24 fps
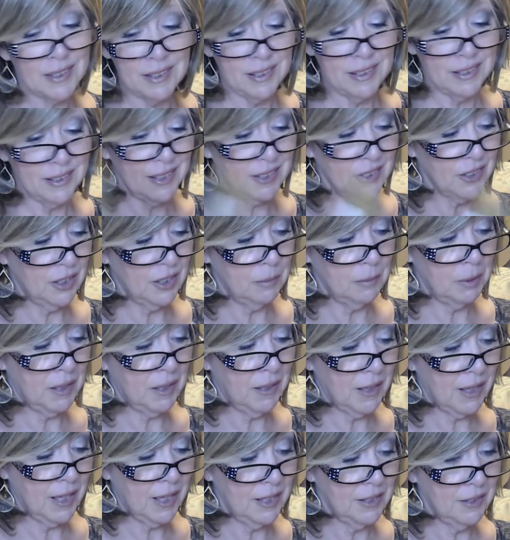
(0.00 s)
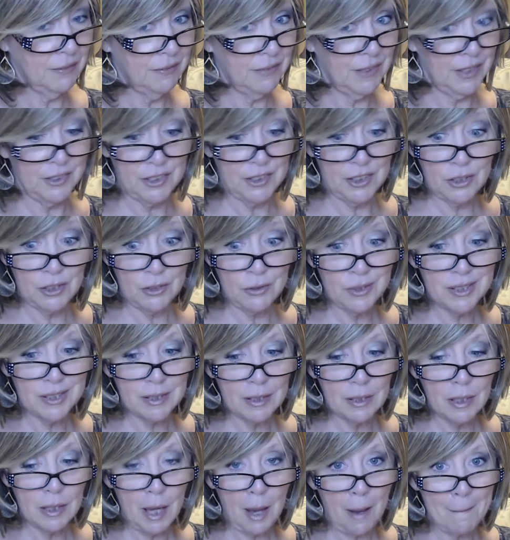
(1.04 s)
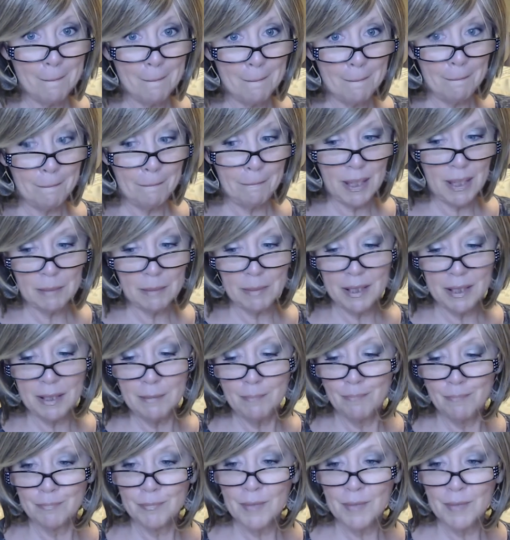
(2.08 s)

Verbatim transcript: I think that's going to be kind of fun to use. Maybe.